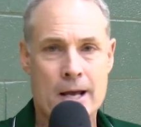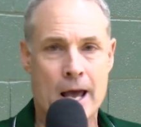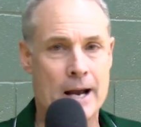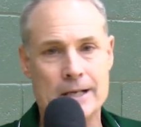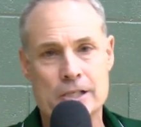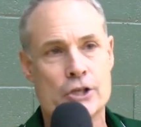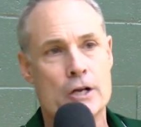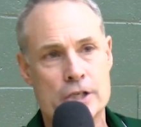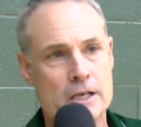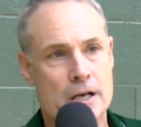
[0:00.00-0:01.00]
and I just
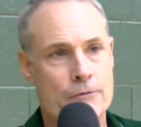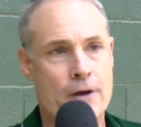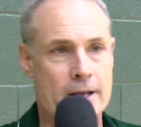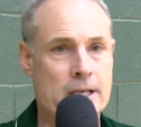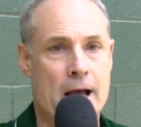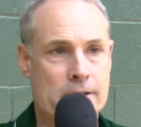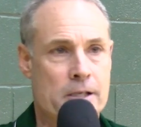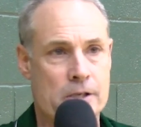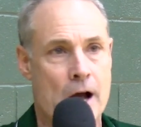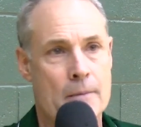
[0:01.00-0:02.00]
thought she did a
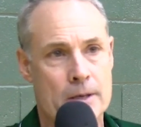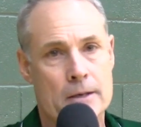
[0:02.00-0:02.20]
fantastic job.